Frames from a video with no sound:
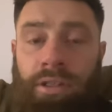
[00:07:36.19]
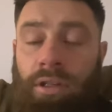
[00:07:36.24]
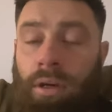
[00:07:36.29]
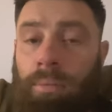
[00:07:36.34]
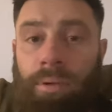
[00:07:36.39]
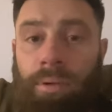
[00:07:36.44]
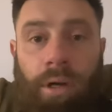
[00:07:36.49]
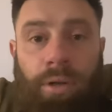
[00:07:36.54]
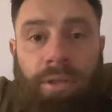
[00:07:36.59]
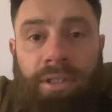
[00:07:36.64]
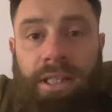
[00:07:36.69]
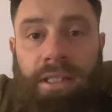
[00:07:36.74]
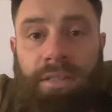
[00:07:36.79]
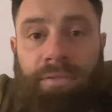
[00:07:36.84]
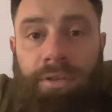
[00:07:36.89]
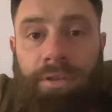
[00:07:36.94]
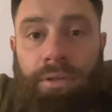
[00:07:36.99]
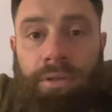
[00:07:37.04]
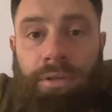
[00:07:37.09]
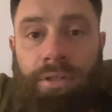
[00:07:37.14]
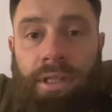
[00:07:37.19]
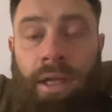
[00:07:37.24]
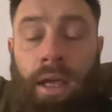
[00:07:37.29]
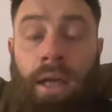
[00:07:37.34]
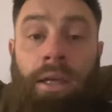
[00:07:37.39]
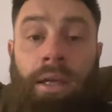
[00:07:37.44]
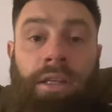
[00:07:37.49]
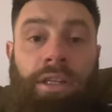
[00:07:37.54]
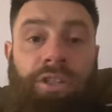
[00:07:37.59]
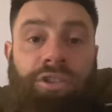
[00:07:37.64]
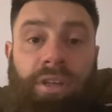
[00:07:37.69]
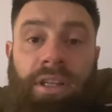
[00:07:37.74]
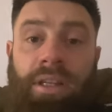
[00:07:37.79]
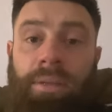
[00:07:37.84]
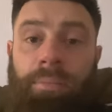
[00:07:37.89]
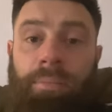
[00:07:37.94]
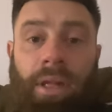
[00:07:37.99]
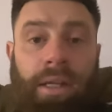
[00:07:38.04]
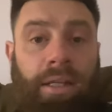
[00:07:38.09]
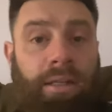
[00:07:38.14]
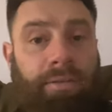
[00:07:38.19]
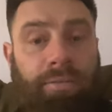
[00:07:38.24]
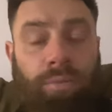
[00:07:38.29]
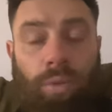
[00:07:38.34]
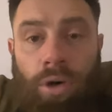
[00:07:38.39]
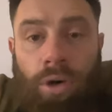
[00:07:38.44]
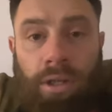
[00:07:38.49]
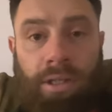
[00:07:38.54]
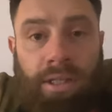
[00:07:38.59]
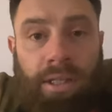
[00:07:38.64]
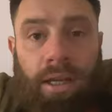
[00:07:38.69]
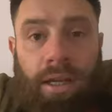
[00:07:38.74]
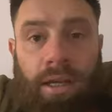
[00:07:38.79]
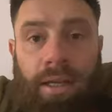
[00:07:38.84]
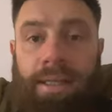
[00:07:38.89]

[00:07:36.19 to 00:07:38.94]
not processed foods, you're drinking plenty of water.